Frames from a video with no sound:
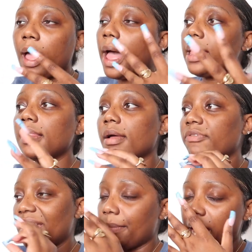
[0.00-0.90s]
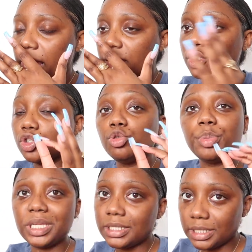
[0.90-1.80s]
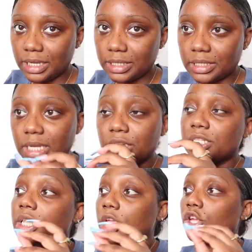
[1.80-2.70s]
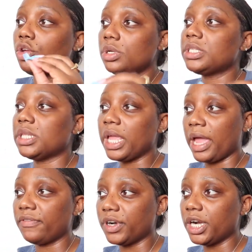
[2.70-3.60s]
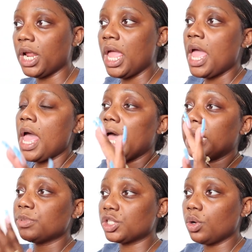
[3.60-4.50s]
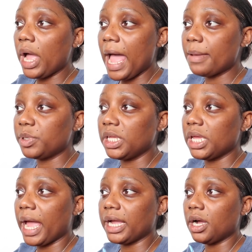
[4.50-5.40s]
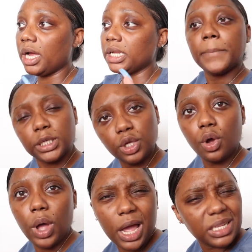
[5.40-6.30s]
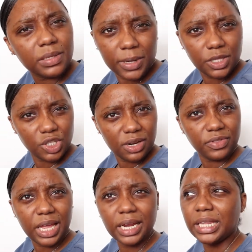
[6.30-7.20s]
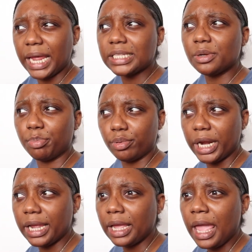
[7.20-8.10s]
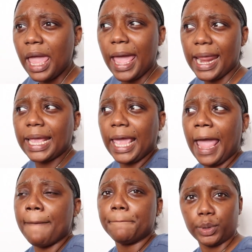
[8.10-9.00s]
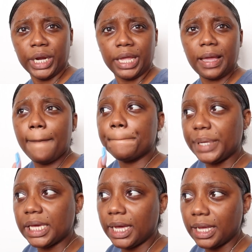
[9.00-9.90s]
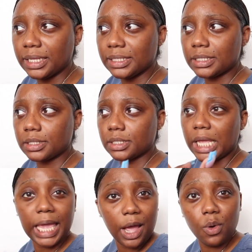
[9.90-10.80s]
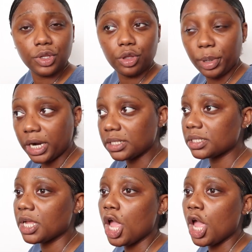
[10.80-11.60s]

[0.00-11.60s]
I love that bag, two pieces. It is the cutest thing ever and I'm so happy I got it. But you know, I got some other stuff that I'd like to bring and I can't bring because it can't hold in the purse.